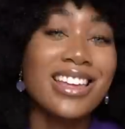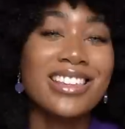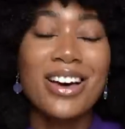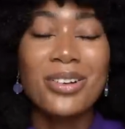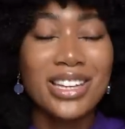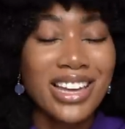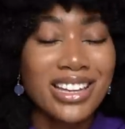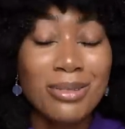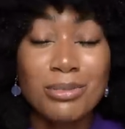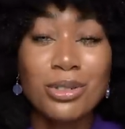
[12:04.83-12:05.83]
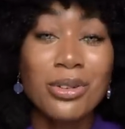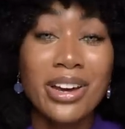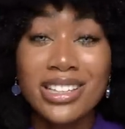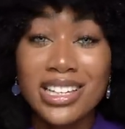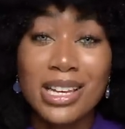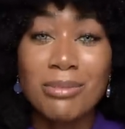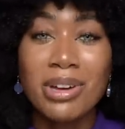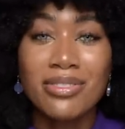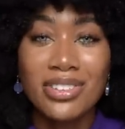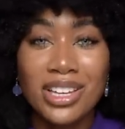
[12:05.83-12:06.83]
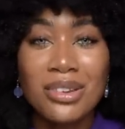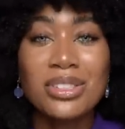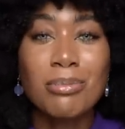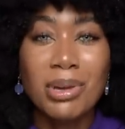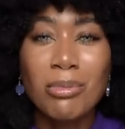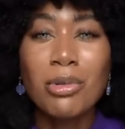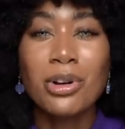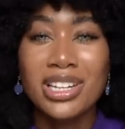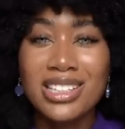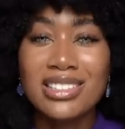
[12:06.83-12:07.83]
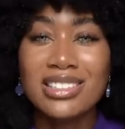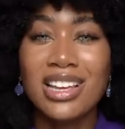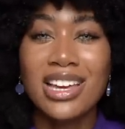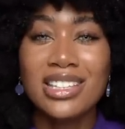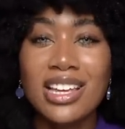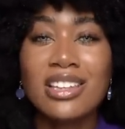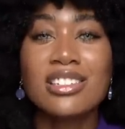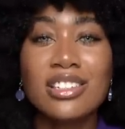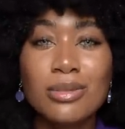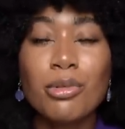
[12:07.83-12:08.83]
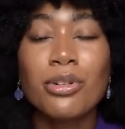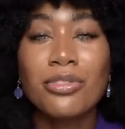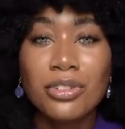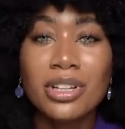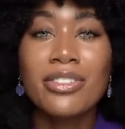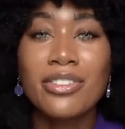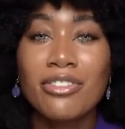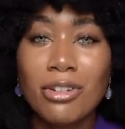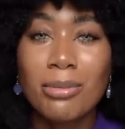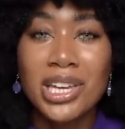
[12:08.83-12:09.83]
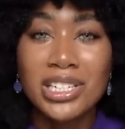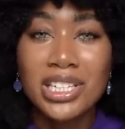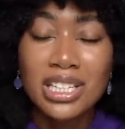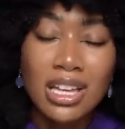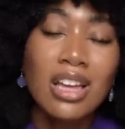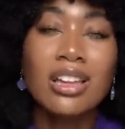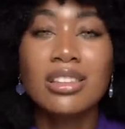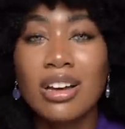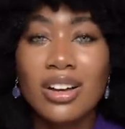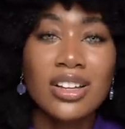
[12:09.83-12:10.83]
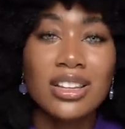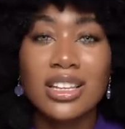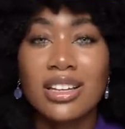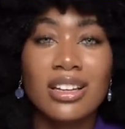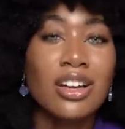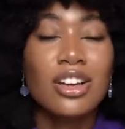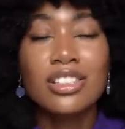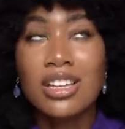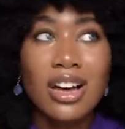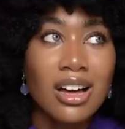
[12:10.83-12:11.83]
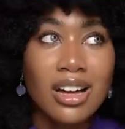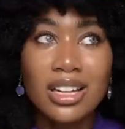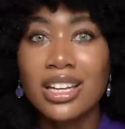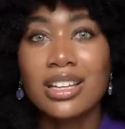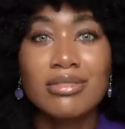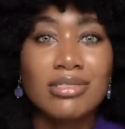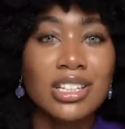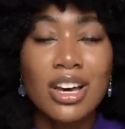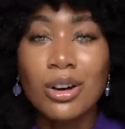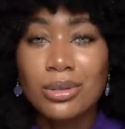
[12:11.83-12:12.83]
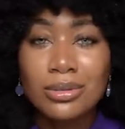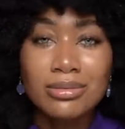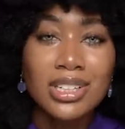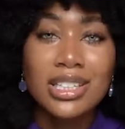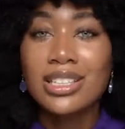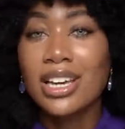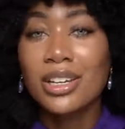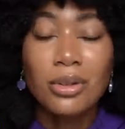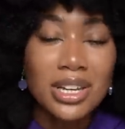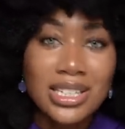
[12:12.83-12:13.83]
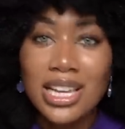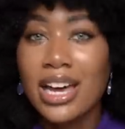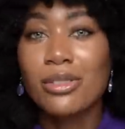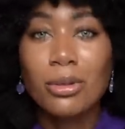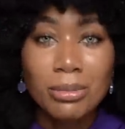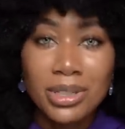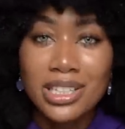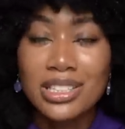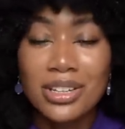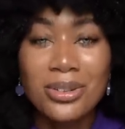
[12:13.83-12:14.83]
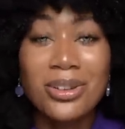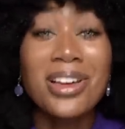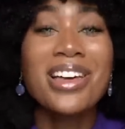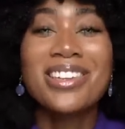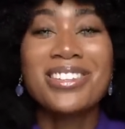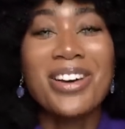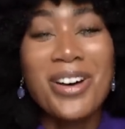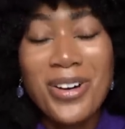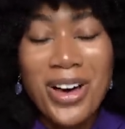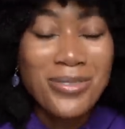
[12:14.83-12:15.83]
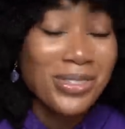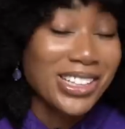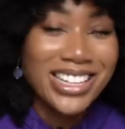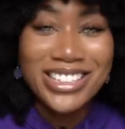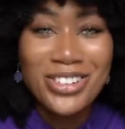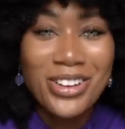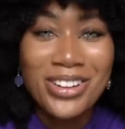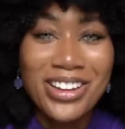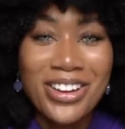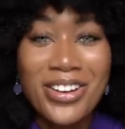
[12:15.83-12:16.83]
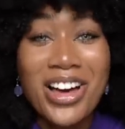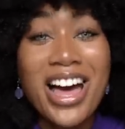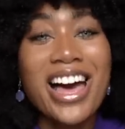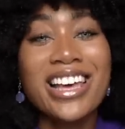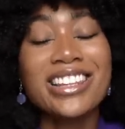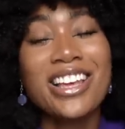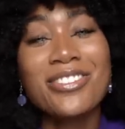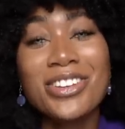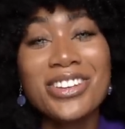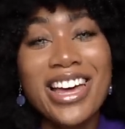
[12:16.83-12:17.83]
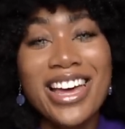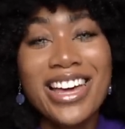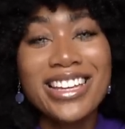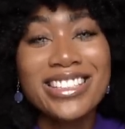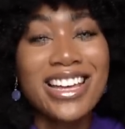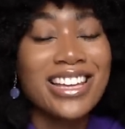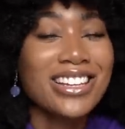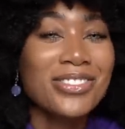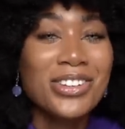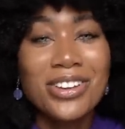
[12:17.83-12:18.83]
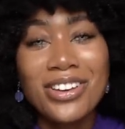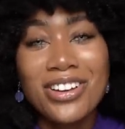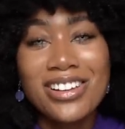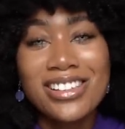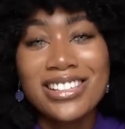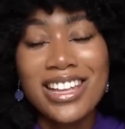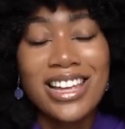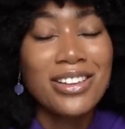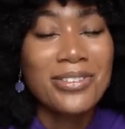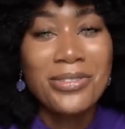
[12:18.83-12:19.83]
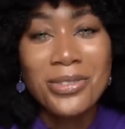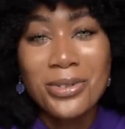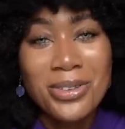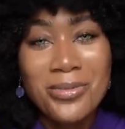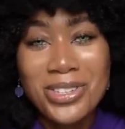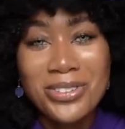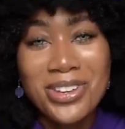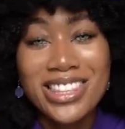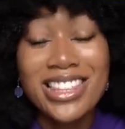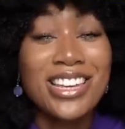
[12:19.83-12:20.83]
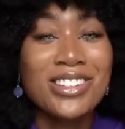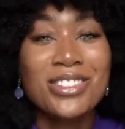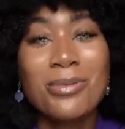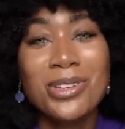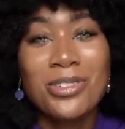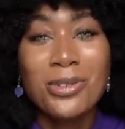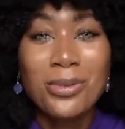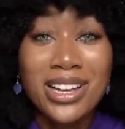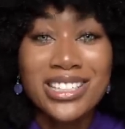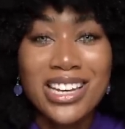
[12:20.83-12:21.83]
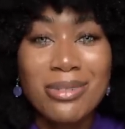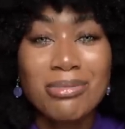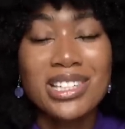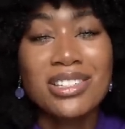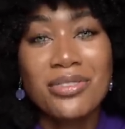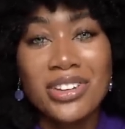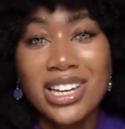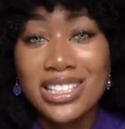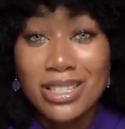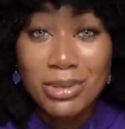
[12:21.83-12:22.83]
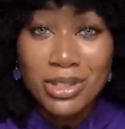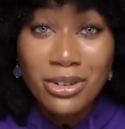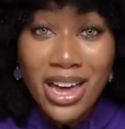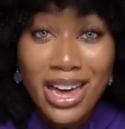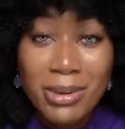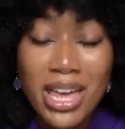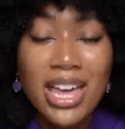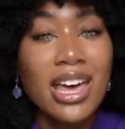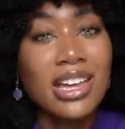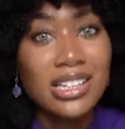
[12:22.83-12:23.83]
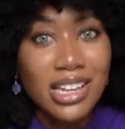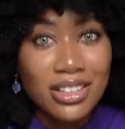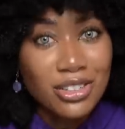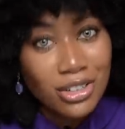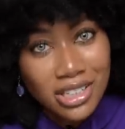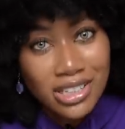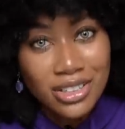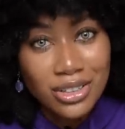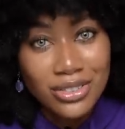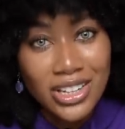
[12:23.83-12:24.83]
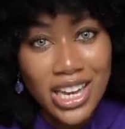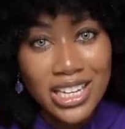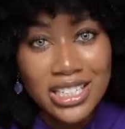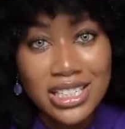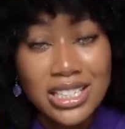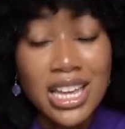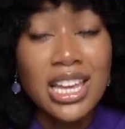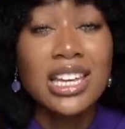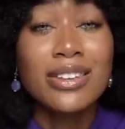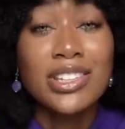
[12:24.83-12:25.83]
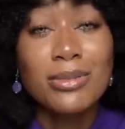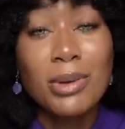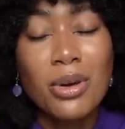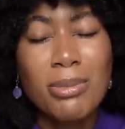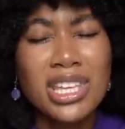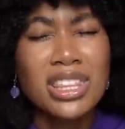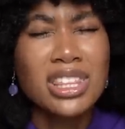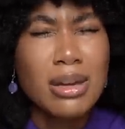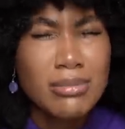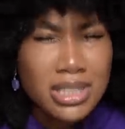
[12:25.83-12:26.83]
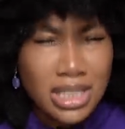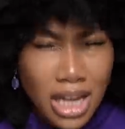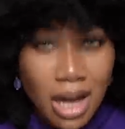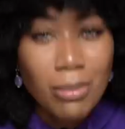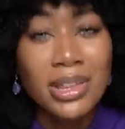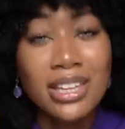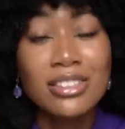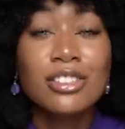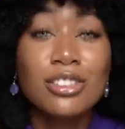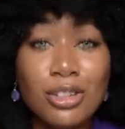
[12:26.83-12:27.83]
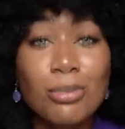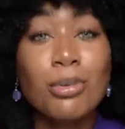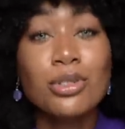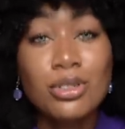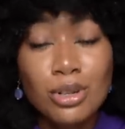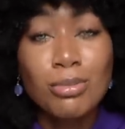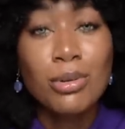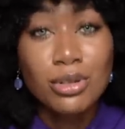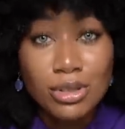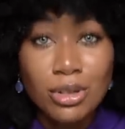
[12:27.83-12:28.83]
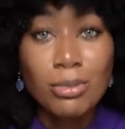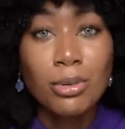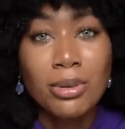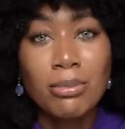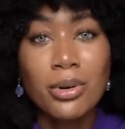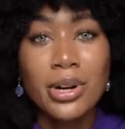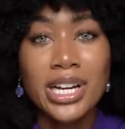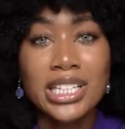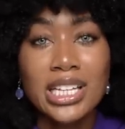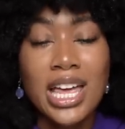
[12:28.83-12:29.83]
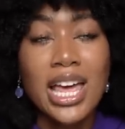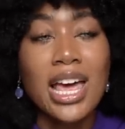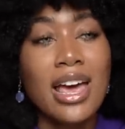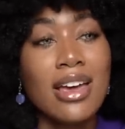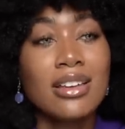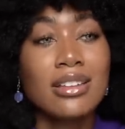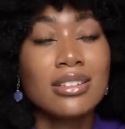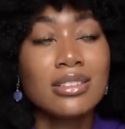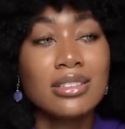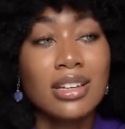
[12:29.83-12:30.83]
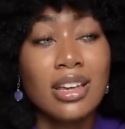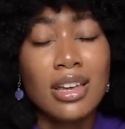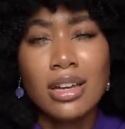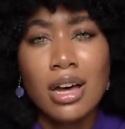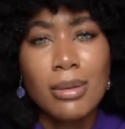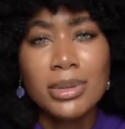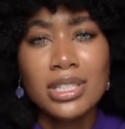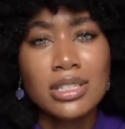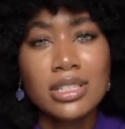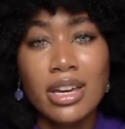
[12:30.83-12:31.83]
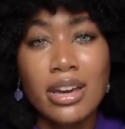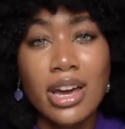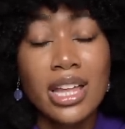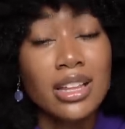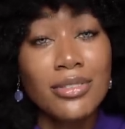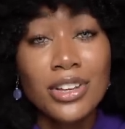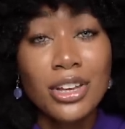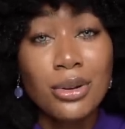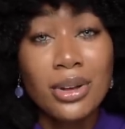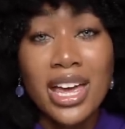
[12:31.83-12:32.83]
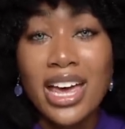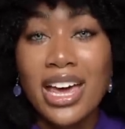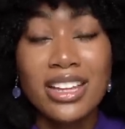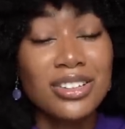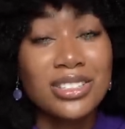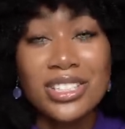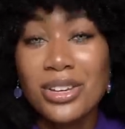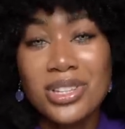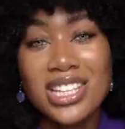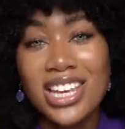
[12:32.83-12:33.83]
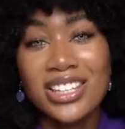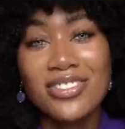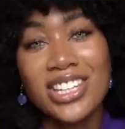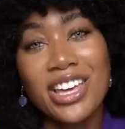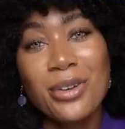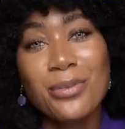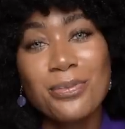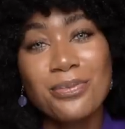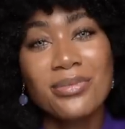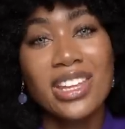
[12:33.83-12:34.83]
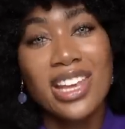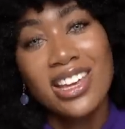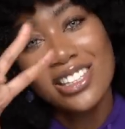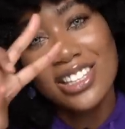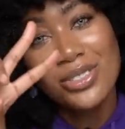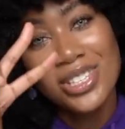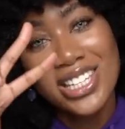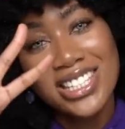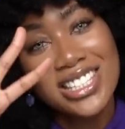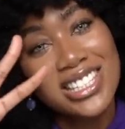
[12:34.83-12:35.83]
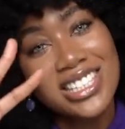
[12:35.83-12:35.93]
Now, again, I'm trying to keep my videos a bit more concise and just more full of information, not all the talk and, you know, digressing I normally do. So I'm gonna let you all go. I love you guys, I love you girls, I love everyone in between. Thank you so much for watching. Please don't forget to subscribe. And again, turn on your notifications. Give this video a big thumbs up. That's super duper duper important. And again, comment and share. I love you, and I'll see you in the next video. Deuces.